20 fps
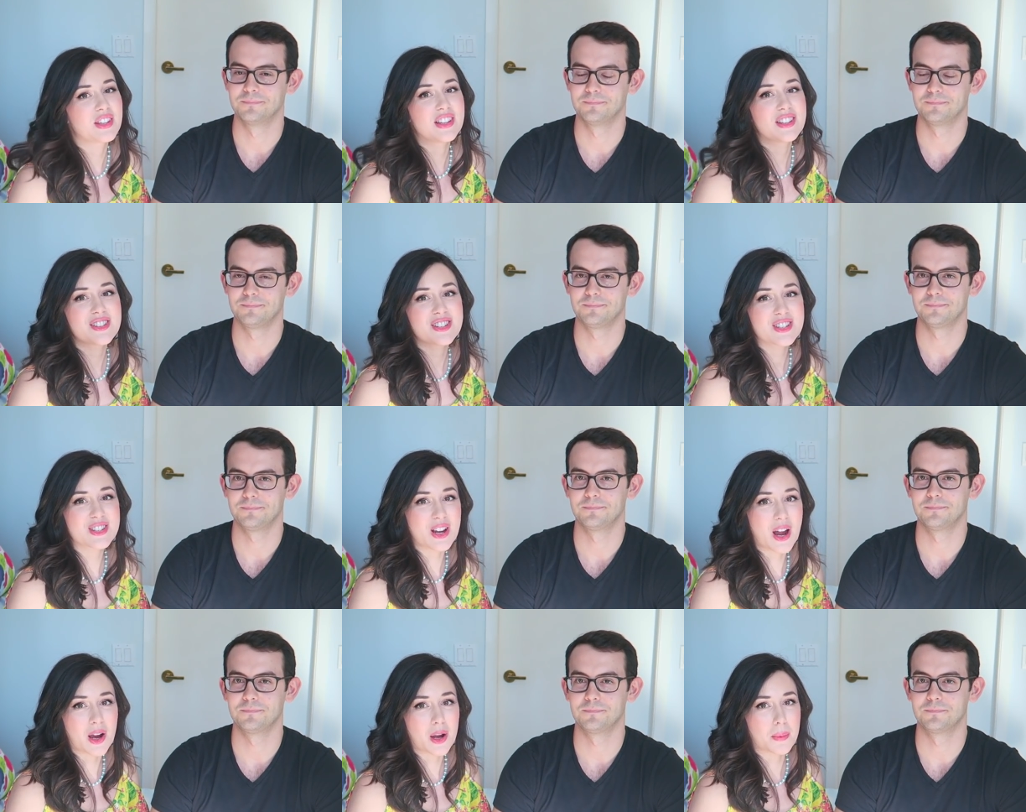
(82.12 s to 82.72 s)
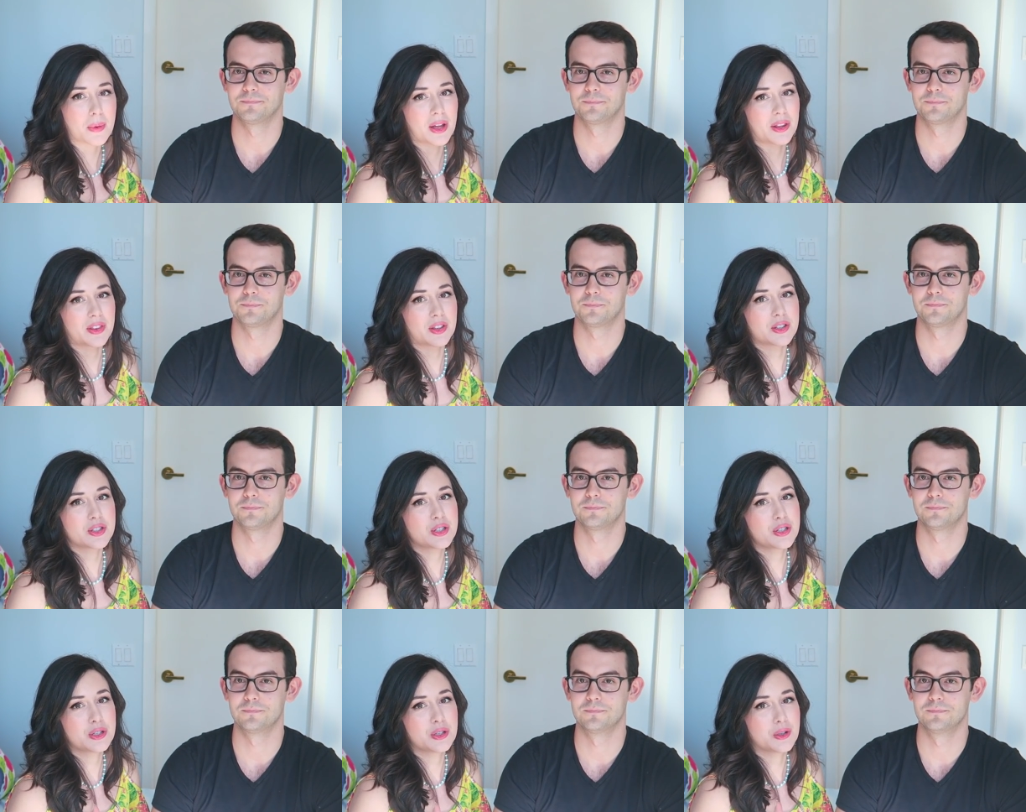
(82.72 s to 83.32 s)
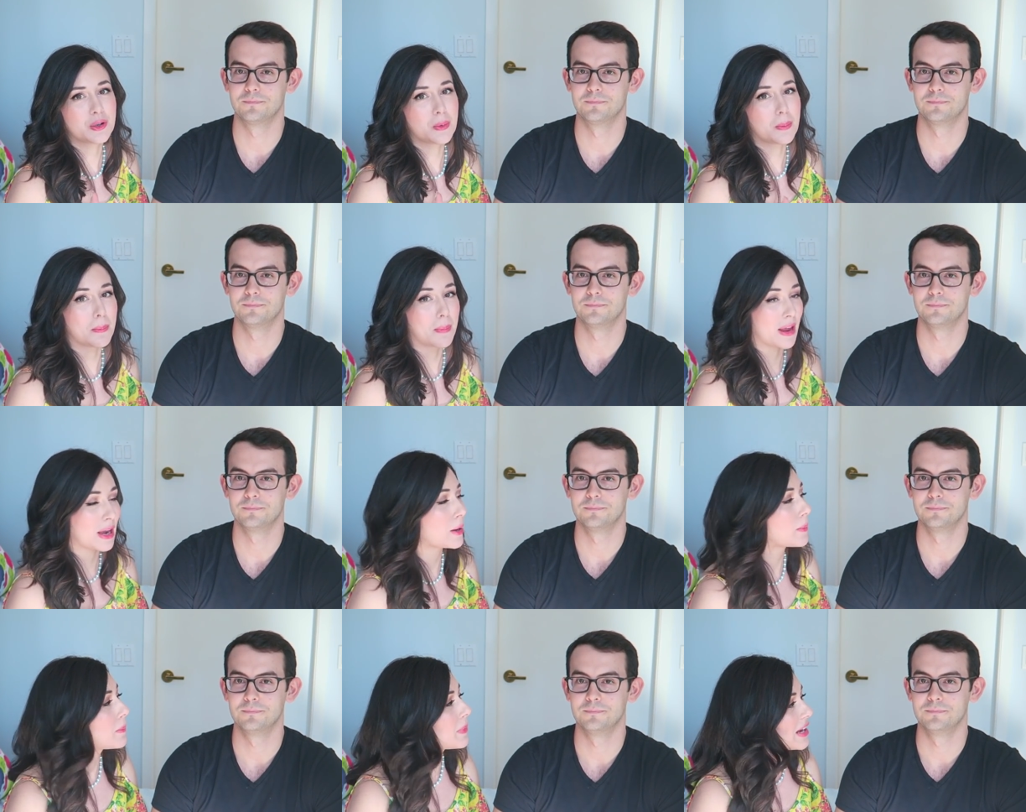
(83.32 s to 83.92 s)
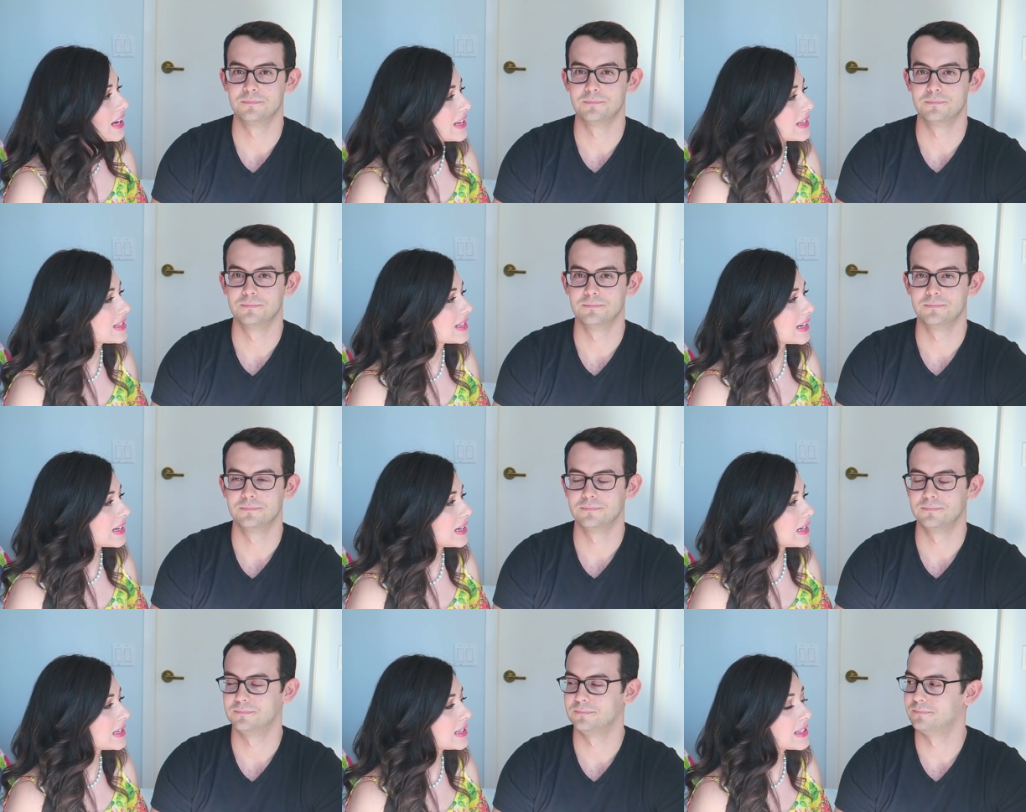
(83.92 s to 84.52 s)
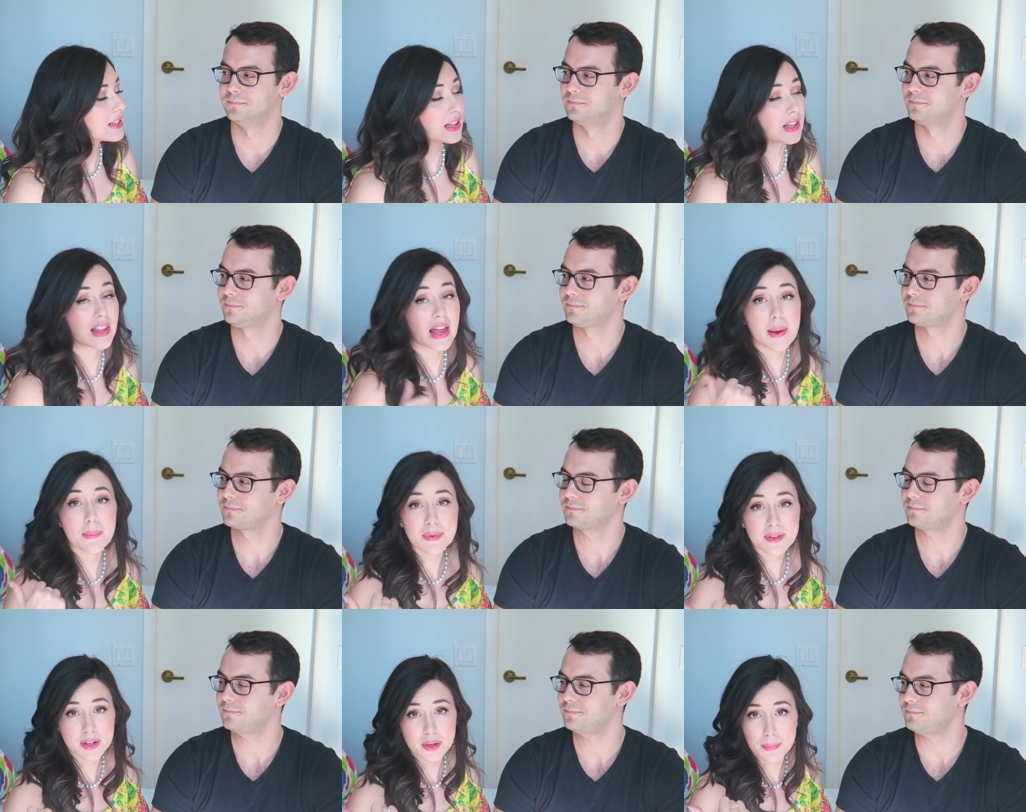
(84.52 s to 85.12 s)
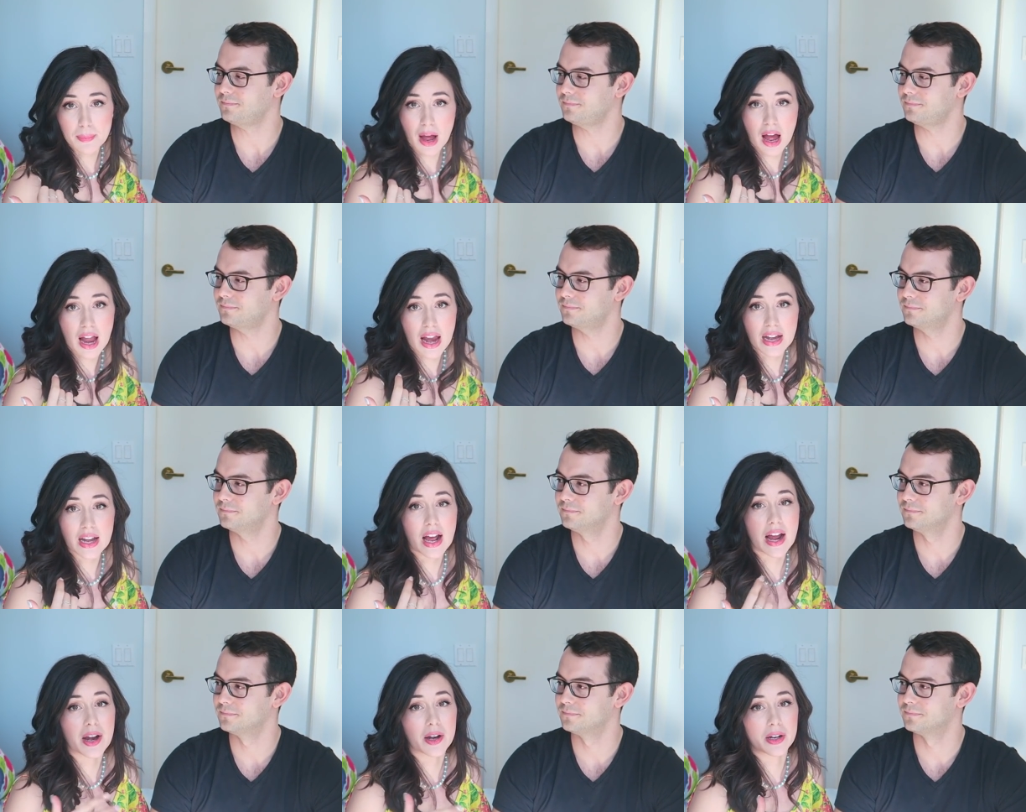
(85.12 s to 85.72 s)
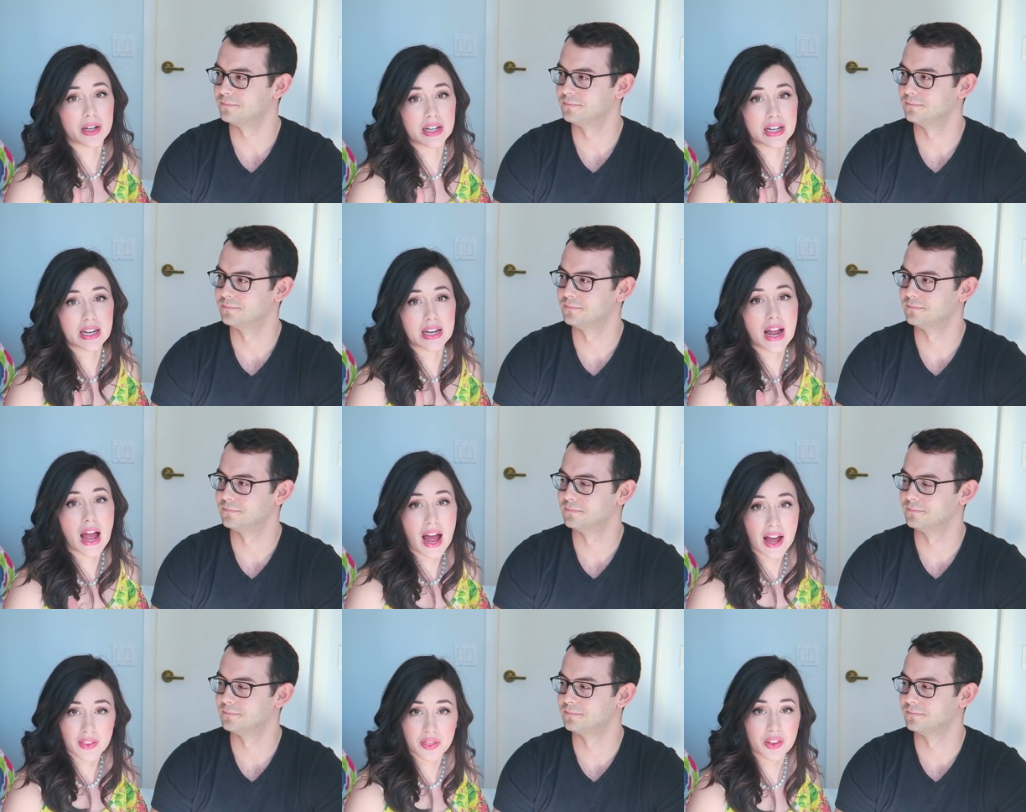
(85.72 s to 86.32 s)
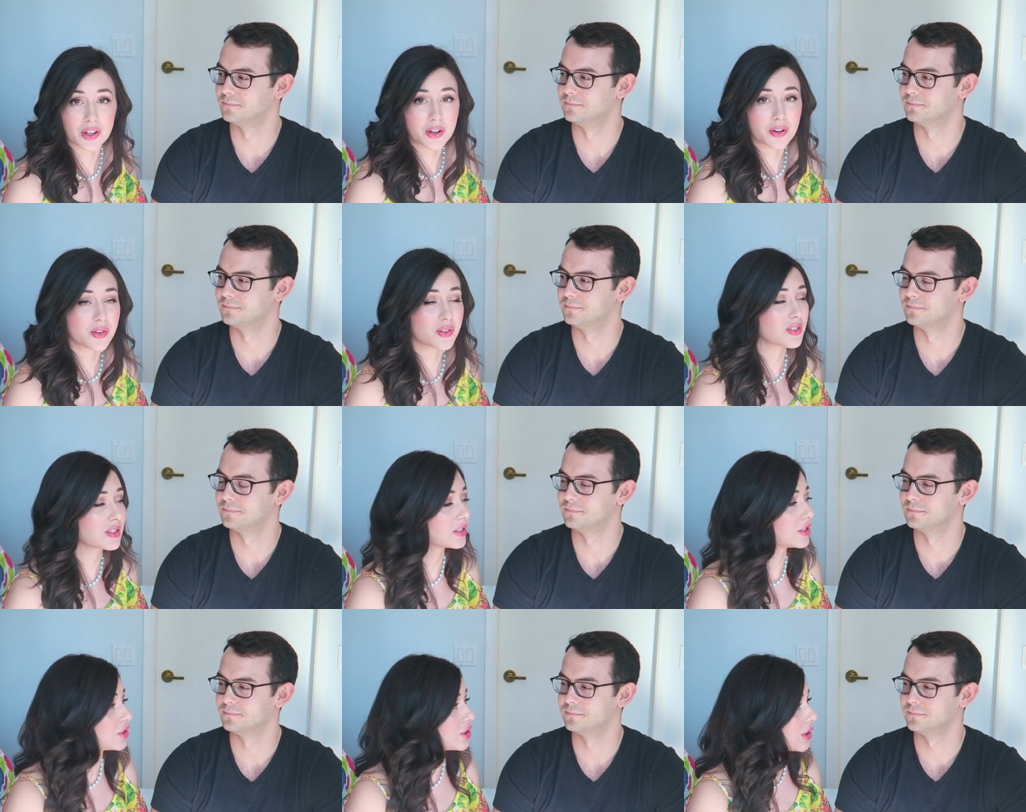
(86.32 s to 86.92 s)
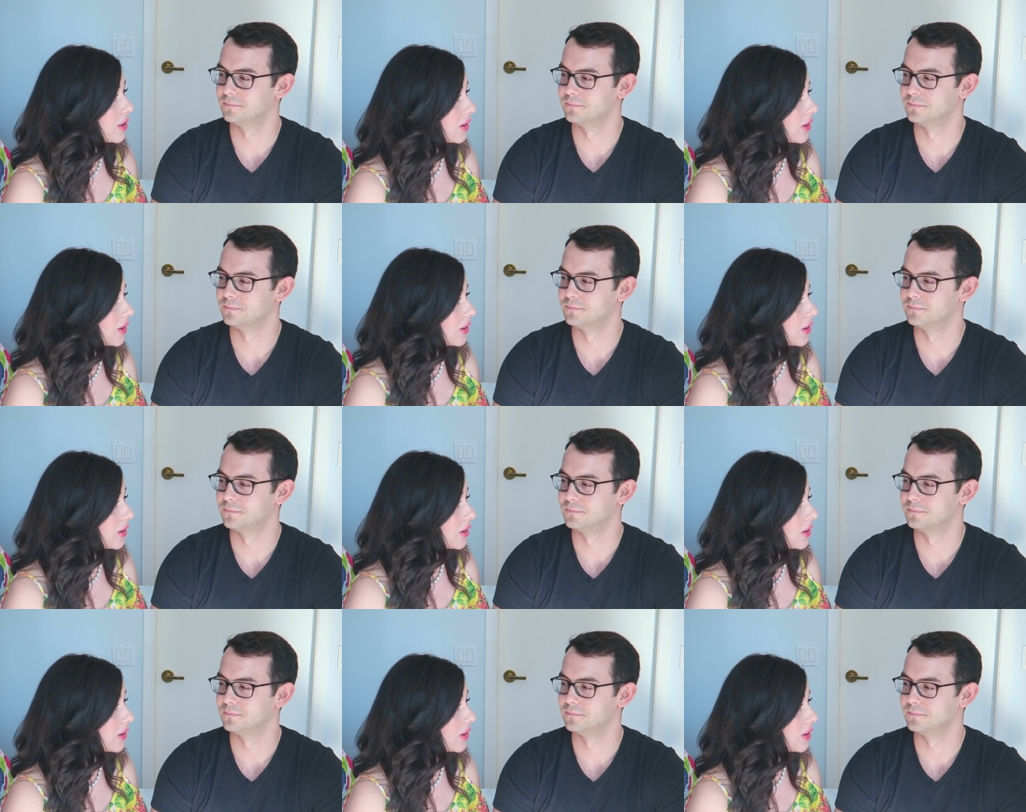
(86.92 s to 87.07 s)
Speaker 1: so let's just talk about the two big pieces. The lamps are mine. I already have those, and